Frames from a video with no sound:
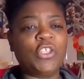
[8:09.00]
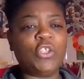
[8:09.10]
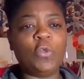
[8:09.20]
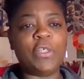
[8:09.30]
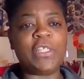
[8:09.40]

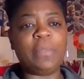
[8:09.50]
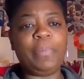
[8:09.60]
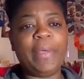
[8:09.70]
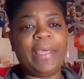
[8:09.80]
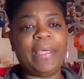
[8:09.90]
shorts
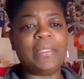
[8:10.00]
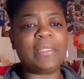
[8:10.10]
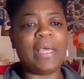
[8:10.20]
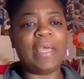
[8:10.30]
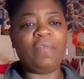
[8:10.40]
and
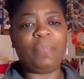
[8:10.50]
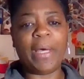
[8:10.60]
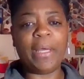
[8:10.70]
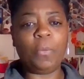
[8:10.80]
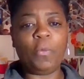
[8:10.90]
pants. I have
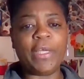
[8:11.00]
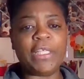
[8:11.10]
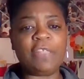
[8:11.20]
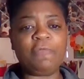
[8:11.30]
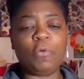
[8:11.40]
bottom
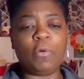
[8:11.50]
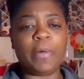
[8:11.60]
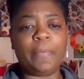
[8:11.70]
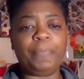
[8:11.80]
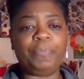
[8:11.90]
weights
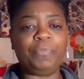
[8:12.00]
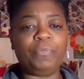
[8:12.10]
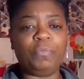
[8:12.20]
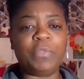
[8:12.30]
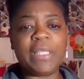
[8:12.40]
for
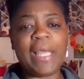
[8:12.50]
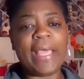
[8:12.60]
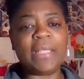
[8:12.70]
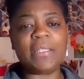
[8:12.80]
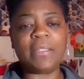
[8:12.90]

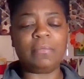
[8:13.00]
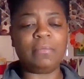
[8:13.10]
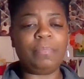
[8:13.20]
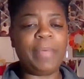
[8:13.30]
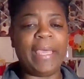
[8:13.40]
slacks
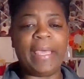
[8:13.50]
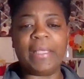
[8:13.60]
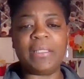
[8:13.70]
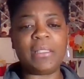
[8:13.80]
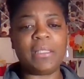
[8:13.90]
and
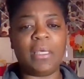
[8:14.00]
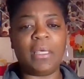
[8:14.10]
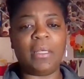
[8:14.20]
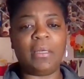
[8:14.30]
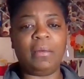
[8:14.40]
pants,
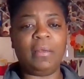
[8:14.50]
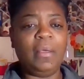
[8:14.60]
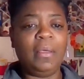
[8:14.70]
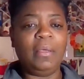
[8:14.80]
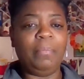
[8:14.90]
and
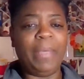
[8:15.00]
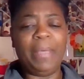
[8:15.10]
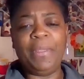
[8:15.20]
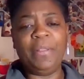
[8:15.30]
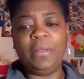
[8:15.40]

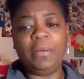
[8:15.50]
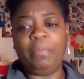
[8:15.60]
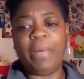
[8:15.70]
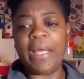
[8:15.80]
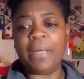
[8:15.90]
maybe the
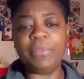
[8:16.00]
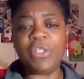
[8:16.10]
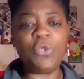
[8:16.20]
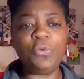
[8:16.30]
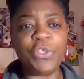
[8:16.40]

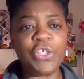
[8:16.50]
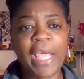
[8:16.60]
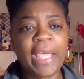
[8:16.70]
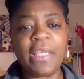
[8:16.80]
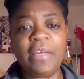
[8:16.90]
bottoms to a
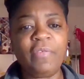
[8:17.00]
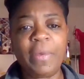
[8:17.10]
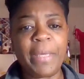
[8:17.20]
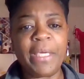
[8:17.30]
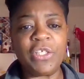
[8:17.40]
jacket if
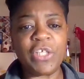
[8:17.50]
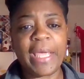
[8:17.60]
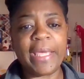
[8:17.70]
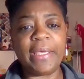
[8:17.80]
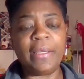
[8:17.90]
I make a
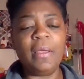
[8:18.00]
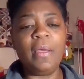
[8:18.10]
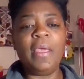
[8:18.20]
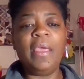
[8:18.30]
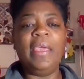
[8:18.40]
jacket.
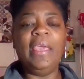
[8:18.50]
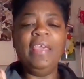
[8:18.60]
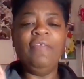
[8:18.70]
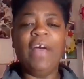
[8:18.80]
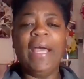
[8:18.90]

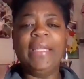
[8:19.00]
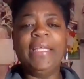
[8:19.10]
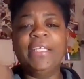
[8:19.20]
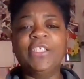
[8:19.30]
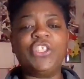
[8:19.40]
If I
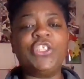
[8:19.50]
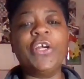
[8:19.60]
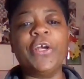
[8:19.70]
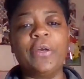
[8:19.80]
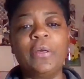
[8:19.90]
need a
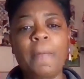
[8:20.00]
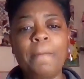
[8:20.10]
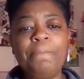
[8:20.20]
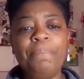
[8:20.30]
shirt,